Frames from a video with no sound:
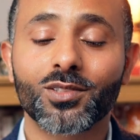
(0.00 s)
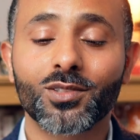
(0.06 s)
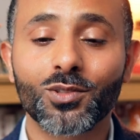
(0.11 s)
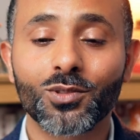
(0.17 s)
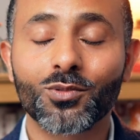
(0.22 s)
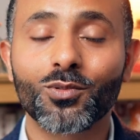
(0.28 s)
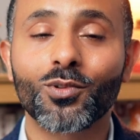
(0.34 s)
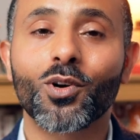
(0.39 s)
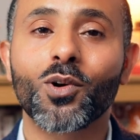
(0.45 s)

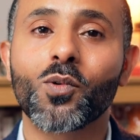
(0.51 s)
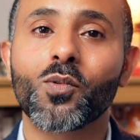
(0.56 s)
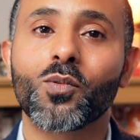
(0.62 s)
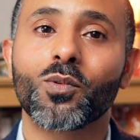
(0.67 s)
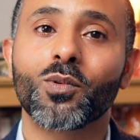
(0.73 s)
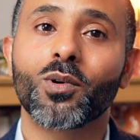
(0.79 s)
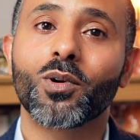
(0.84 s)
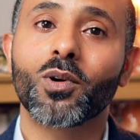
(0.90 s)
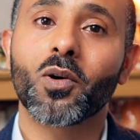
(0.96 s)
to
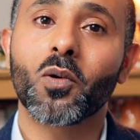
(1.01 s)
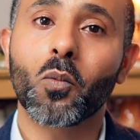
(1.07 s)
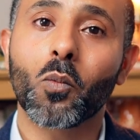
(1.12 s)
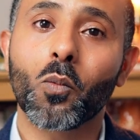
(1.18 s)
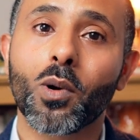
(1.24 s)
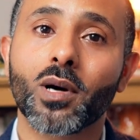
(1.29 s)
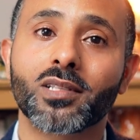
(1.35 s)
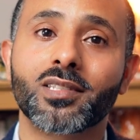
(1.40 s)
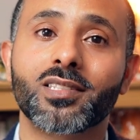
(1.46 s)
know
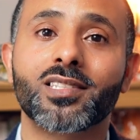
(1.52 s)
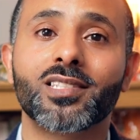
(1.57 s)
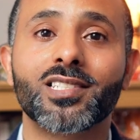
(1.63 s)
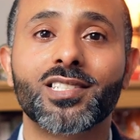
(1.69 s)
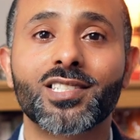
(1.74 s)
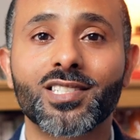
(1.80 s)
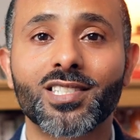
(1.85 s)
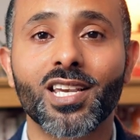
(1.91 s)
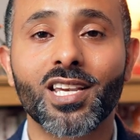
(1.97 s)
what
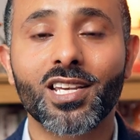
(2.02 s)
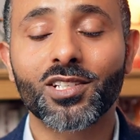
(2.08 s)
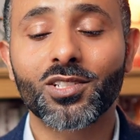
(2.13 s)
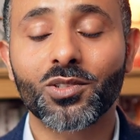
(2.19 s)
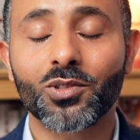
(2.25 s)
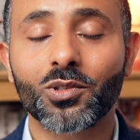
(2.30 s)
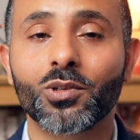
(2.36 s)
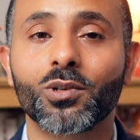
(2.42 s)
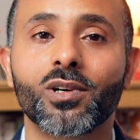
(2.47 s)

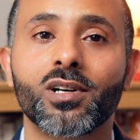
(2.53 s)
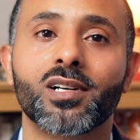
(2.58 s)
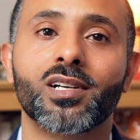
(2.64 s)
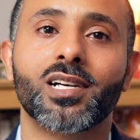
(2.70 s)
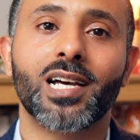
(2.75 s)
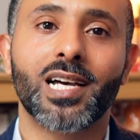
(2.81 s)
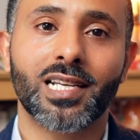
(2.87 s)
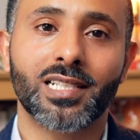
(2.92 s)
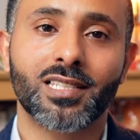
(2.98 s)
stage you are
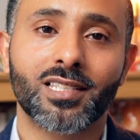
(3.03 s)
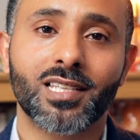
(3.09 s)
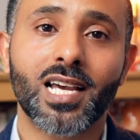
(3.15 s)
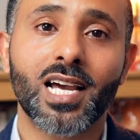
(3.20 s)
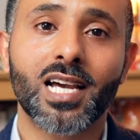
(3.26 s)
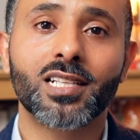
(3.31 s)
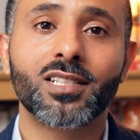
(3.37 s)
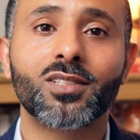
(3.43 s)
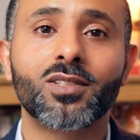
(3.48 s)
at
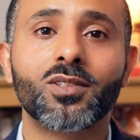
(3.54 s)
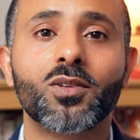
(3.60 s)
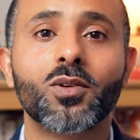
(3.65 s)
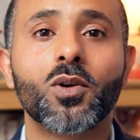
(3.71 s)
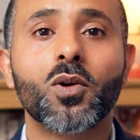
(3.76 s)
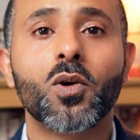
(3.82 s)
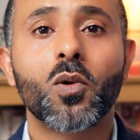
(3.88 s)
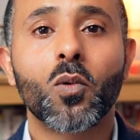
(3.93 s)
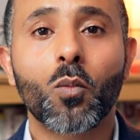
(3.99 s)
and
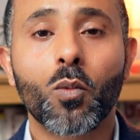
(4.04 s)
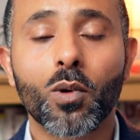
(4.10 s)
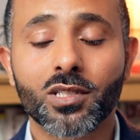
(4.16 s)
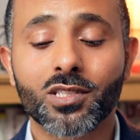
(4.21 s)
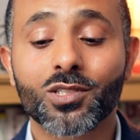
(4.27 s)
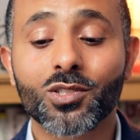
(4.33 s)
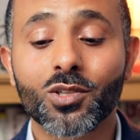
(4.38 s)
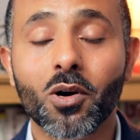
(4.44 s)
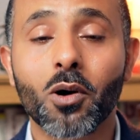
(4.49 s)

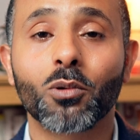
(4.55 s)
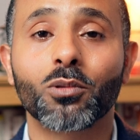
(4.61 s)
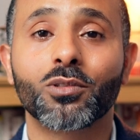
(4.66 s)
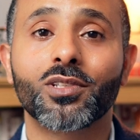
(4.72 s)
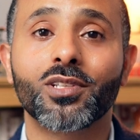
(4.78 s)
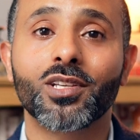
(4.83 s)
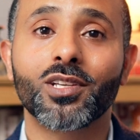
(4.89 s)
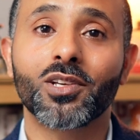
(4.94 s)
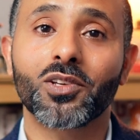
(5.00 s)
what's
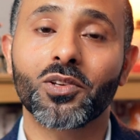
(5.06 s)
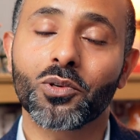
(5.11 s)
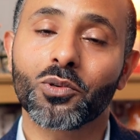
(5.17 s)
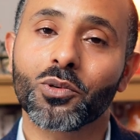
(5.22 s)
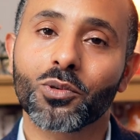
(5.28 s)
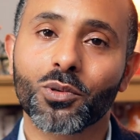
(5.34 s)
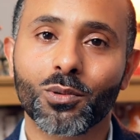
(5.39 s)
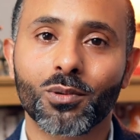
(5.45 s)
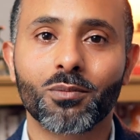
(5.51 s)
holding
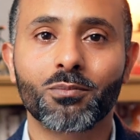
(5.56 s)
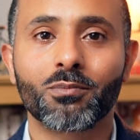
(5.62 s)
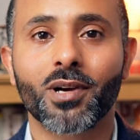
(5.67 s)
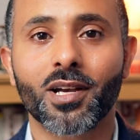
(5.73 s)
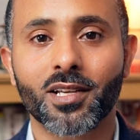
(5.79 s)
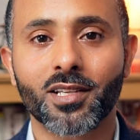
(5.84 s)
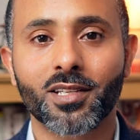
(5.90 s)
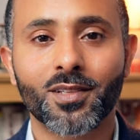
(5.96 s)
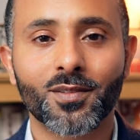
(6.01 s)
you
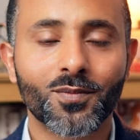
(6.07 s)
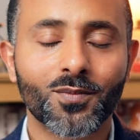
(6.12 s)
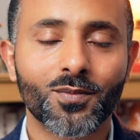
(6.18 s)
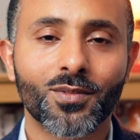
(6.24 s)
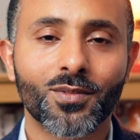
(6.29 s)
back.